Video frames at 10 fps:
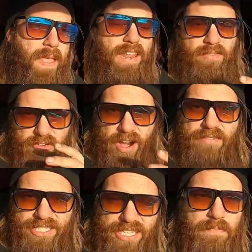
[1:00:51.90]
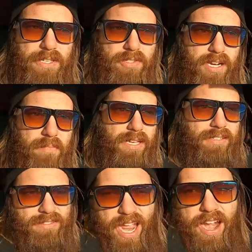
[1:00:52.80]
I never drive sleepy is what I mean.
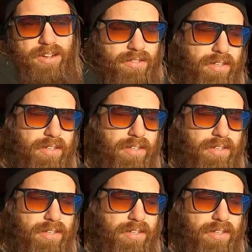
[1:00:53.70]
Tired,